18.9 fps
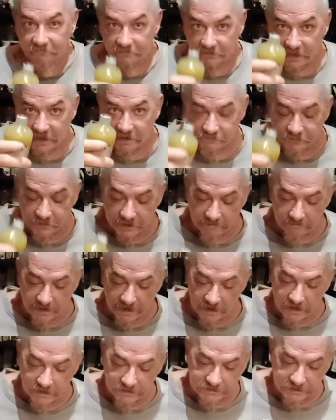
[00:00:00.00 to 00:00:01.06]
can't forget my
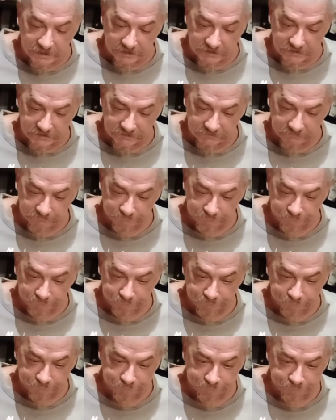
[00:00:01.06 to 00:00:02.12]
hot sauce.
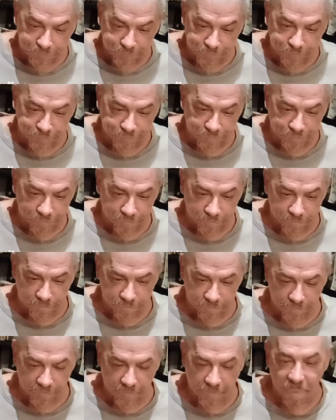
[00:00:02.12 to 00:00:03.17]
Ooh,
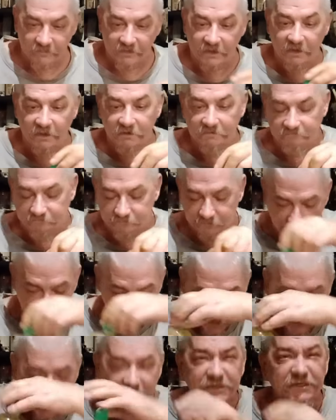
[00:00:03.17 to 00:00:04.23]

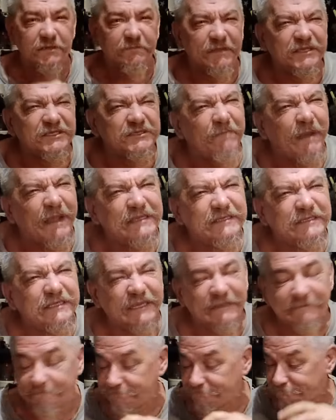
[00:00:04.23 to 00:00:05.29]
that's going to be spicy.
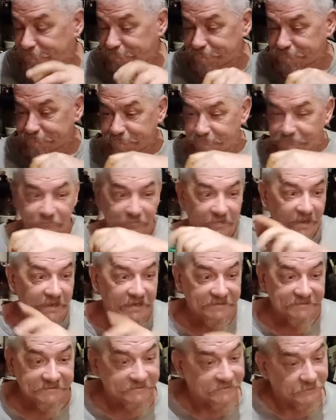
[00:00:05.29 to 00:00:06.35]

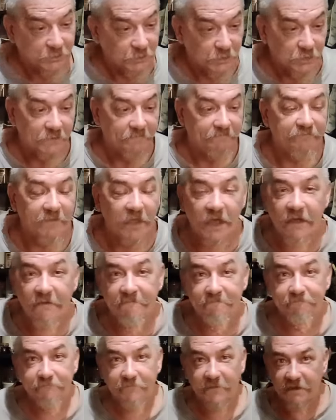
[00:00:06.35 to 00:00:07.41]

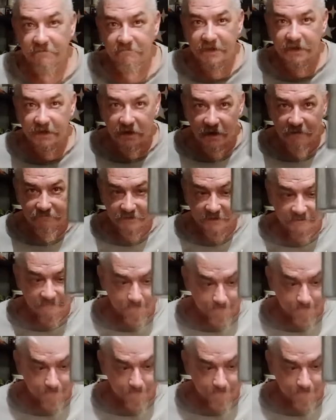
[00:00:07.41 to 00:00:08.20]
And my coffee.